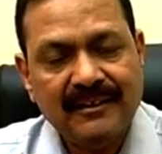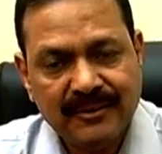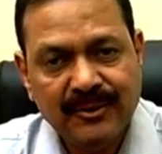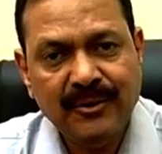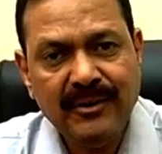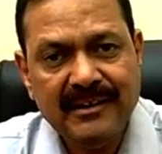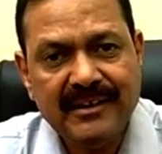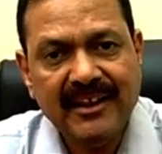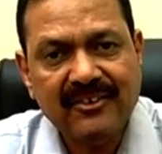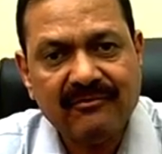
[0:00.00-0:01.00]
Do you know
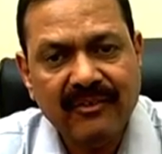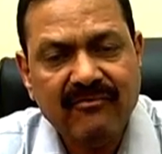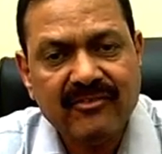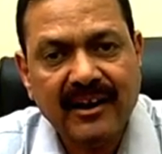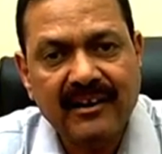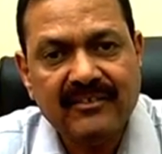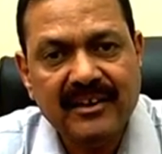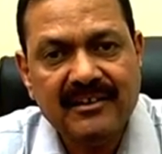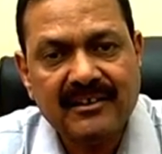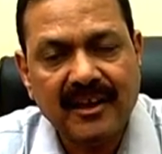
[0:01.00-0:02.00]
India is 5th country
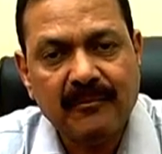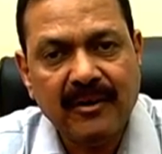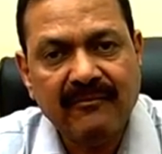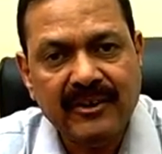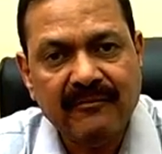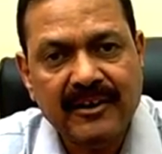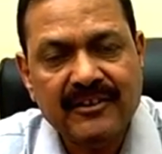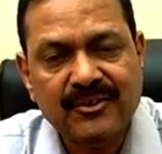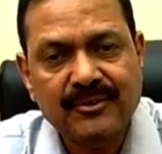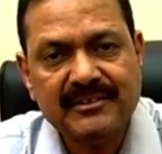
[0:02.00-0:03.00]
in terms of river
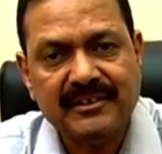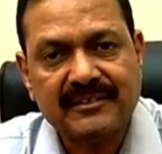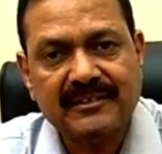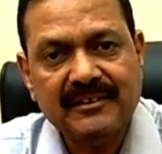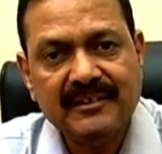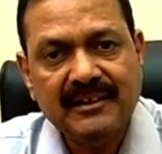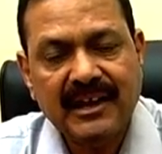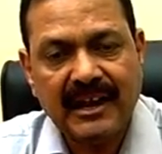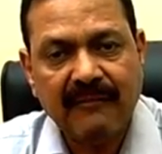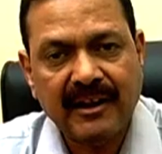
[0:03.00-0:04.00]
resources,
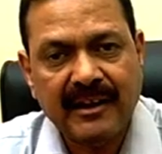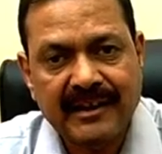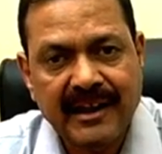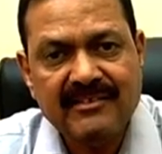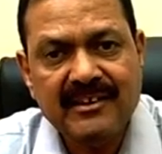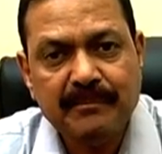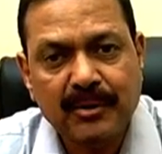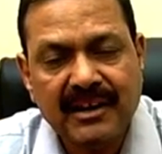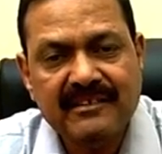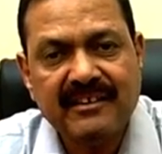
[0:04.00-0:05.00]
and our irrigation
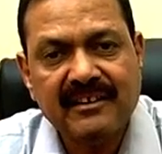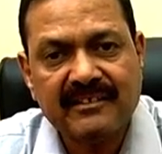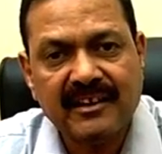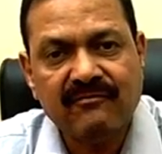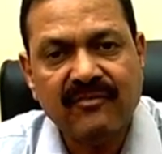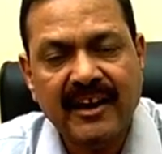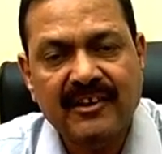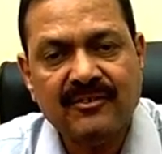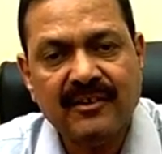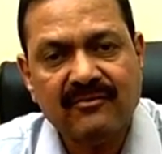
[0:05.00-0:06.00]
potential is
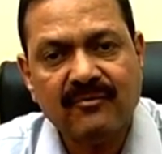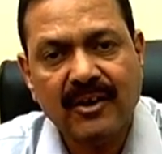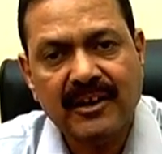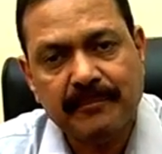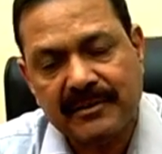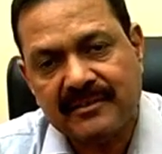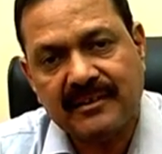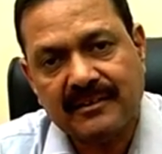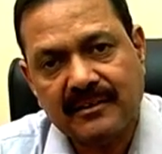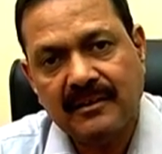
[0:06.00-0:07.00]
confined to just 40%.
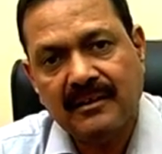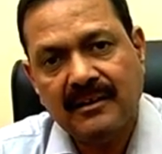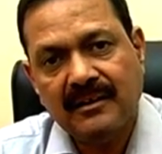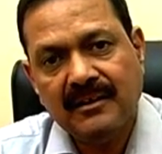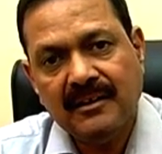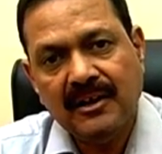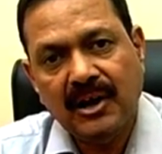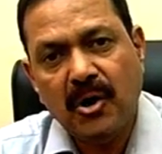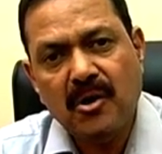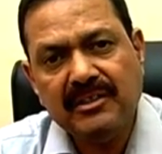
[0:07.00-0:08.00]

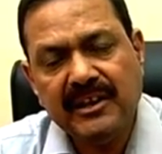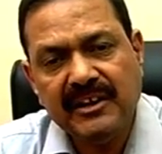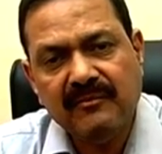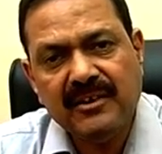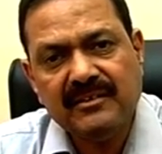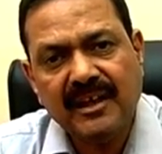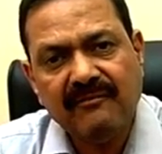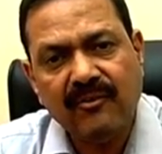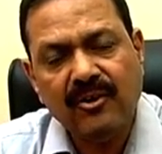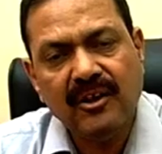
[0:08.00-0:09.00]
All the rivers are
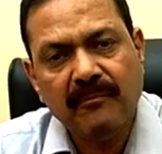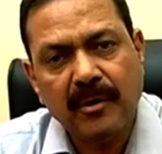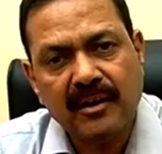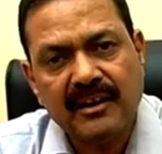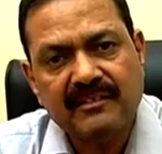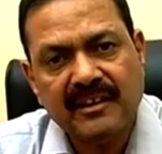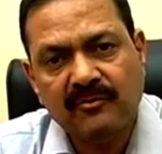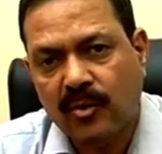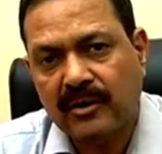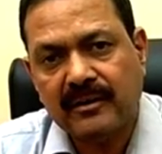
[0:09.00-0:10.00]
full of politics
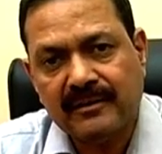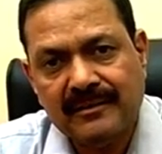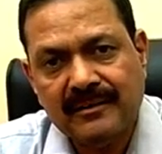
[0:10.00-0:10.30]
and water.